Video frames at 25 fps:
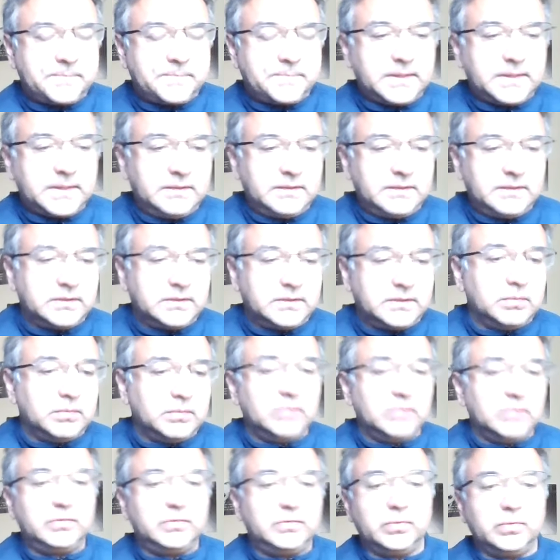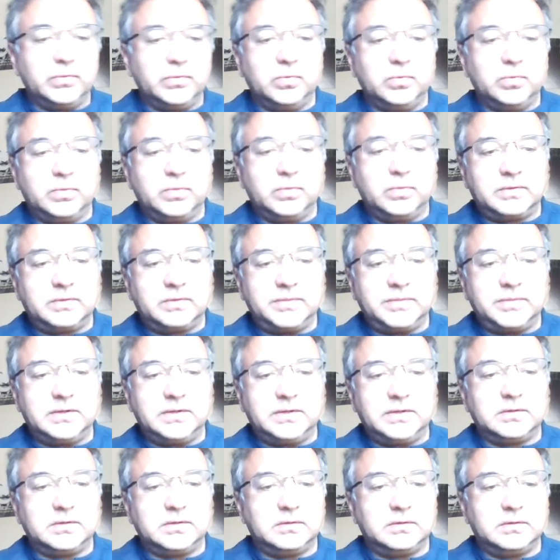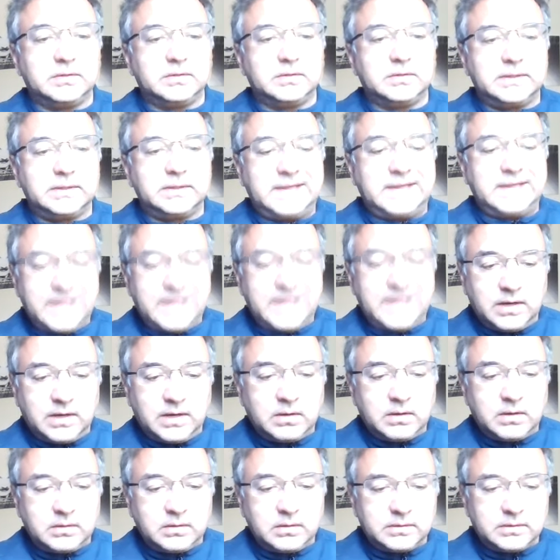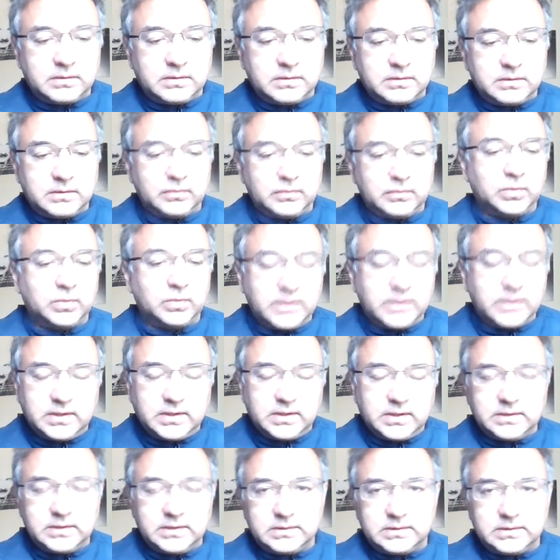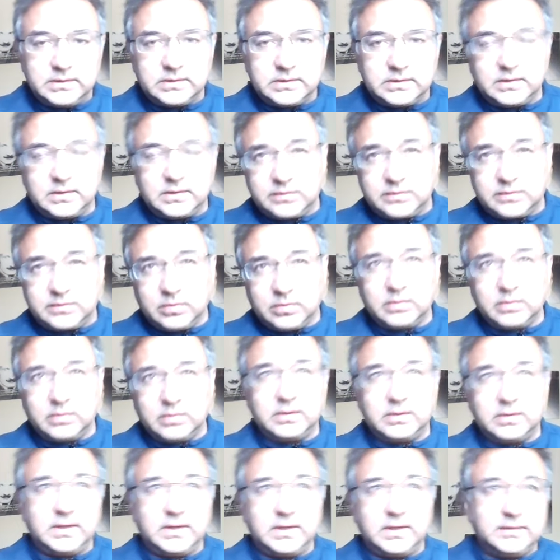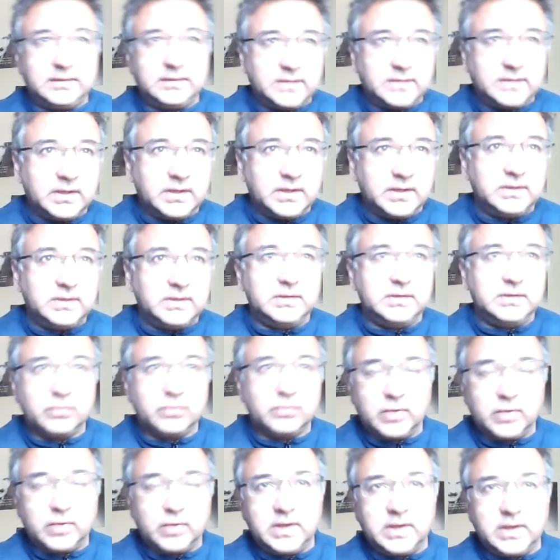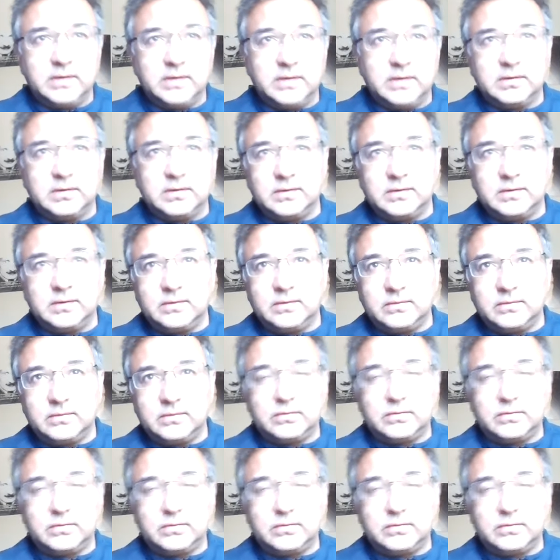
He's going to move through something called care, Zorge, concern, anxiety, dread, as